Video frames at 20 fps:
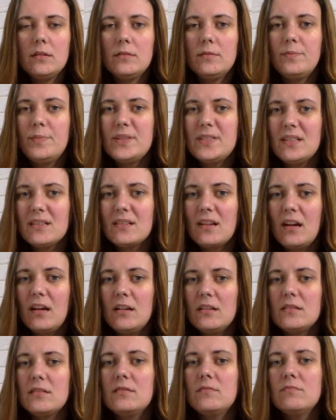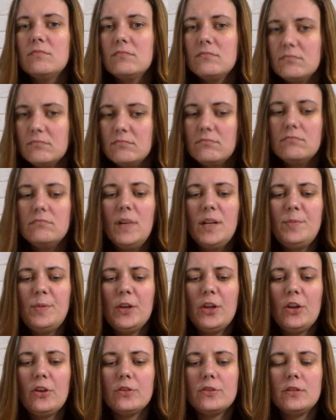business cards might
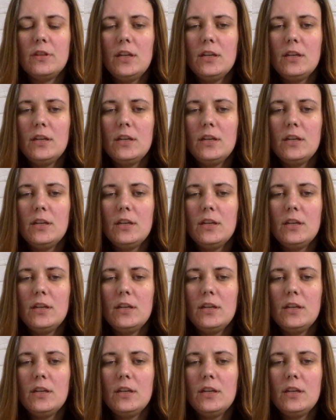be good.